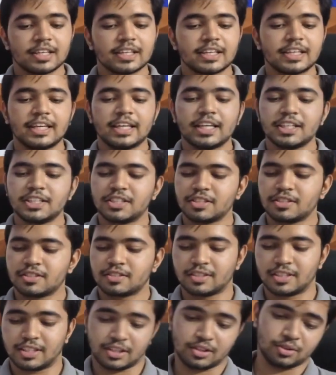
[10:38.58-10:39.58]
Caseous
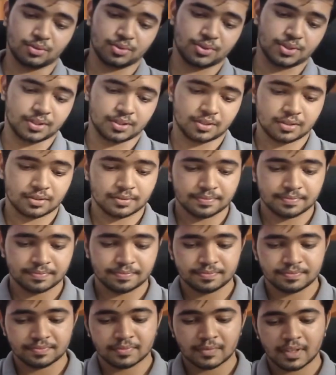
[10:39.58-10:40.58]
necrosis.
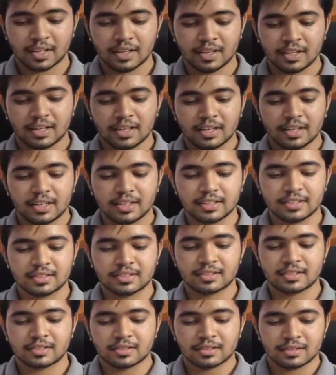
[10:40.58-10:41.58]

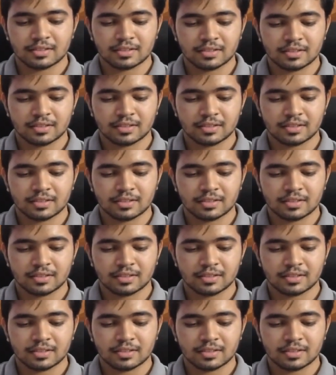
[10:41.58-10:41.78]
It's